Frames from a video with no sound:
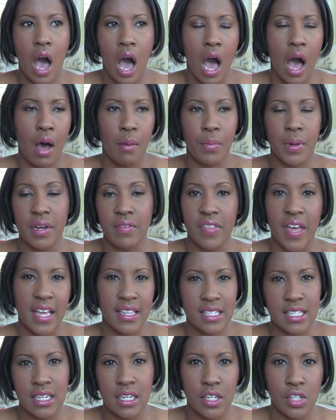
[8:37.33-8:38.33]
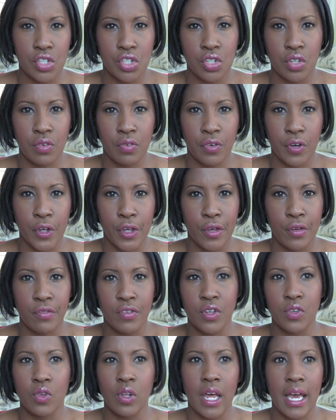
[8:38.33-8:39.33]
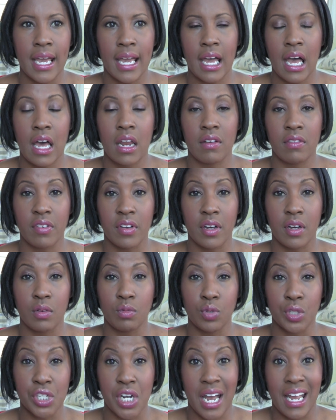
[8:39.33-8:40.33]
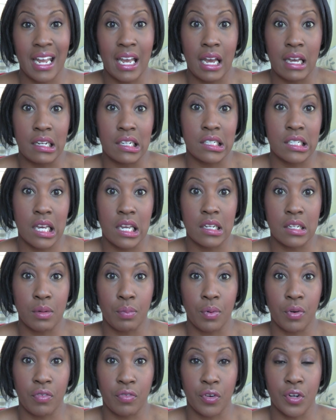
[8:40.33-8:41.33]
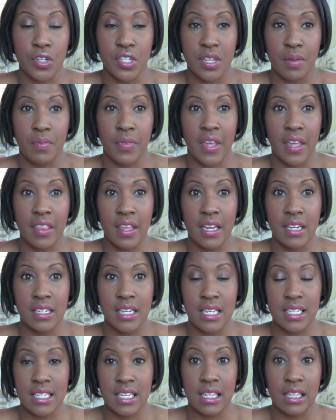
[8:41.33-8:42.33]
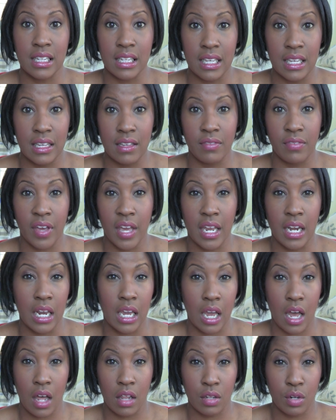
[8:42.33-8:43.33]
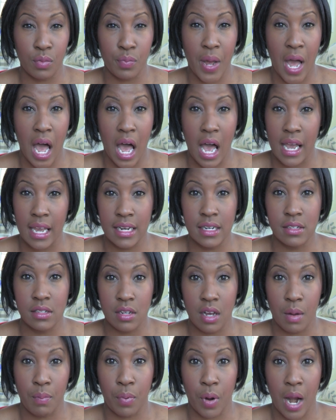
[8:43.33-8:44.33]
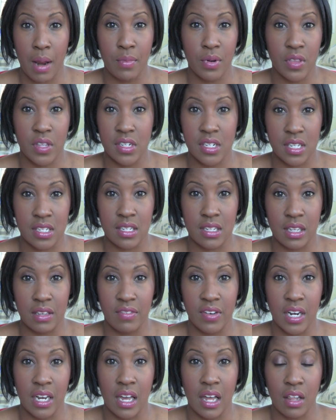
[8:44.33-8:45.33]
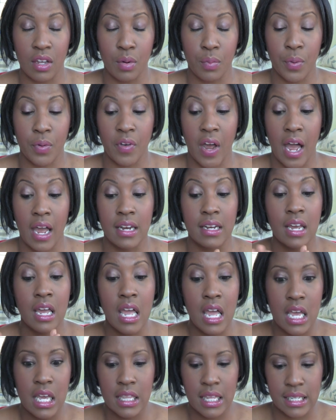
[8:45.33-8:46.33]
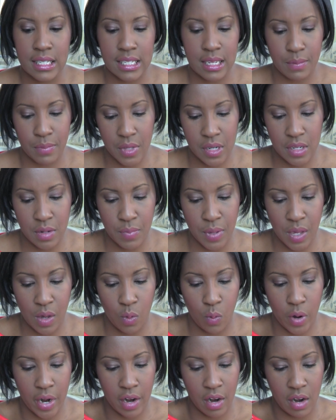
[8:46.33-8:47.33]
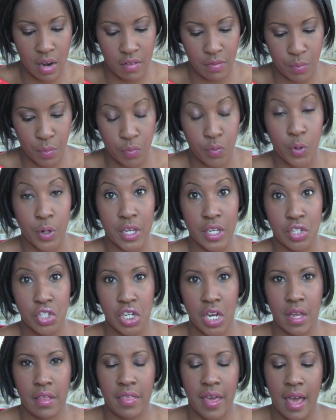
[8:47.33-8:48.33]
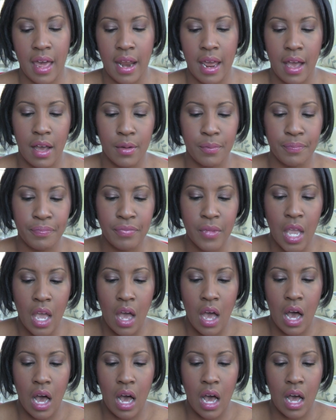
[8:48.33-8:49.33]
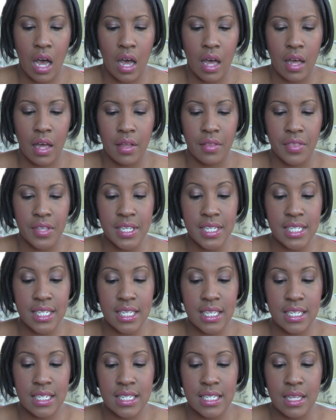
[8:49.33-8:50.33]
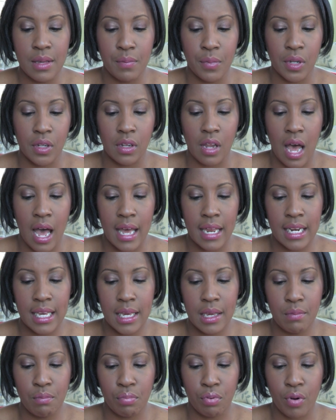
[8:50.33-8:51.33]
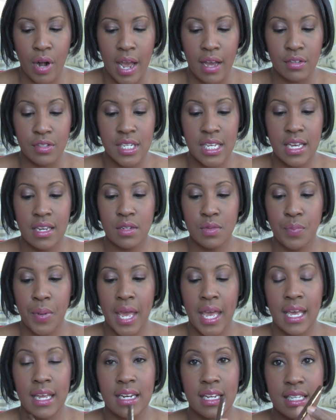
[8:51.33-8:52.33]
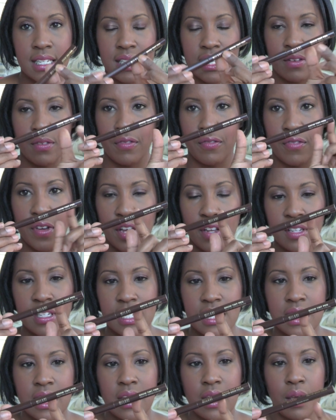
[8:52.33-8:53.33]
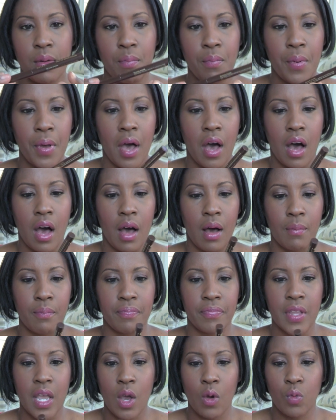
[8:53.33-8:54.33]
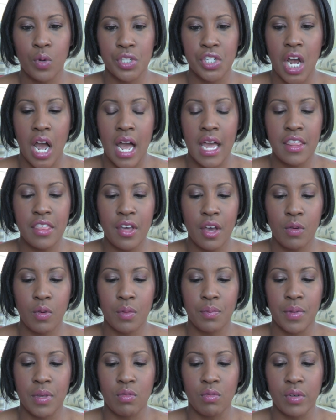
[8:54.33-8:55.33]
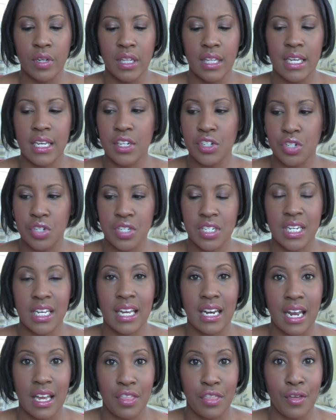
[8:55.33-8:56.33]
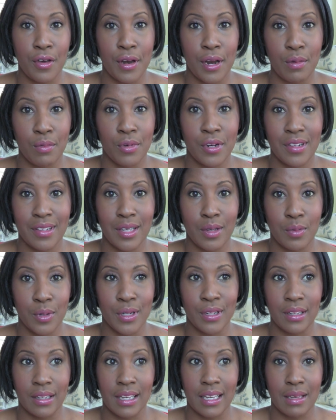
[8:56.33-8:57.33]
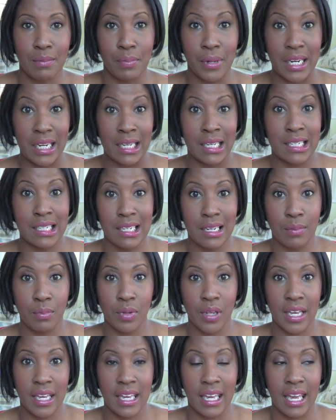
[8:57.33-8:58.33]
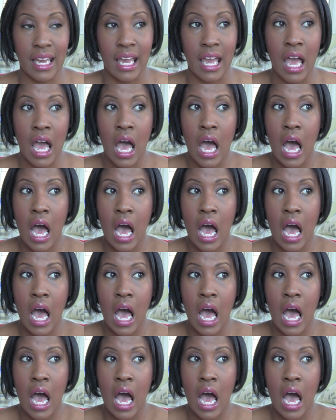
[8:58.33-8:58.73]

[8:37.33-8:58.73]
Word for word: Uh, but if that's an issue for you, if you like kind of a, which I kind of tend to prefer, something that doesn't leave any color behind, a primer that doesn't leave any color behind, that's something to be aware of before you check that out. Uh, this is the Milani Brow Tint Pen. It's a felt tip, um, which I thought would be really interesting, and I thought I really wouldn't like, but I ended up liking.